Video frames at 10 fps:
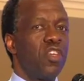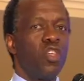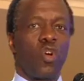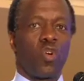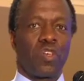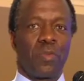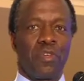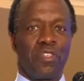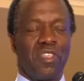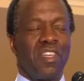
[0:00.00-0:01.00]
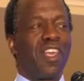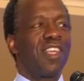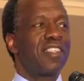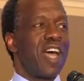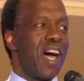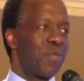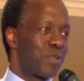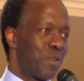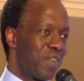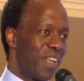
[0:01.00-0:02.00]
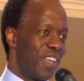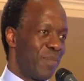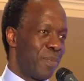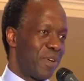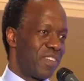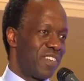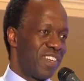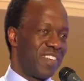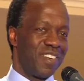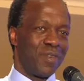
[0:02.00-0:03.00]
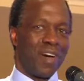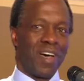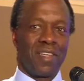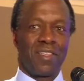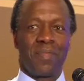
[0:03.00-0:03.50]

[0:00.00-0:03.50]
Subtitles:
your contribution is absolutely important and required.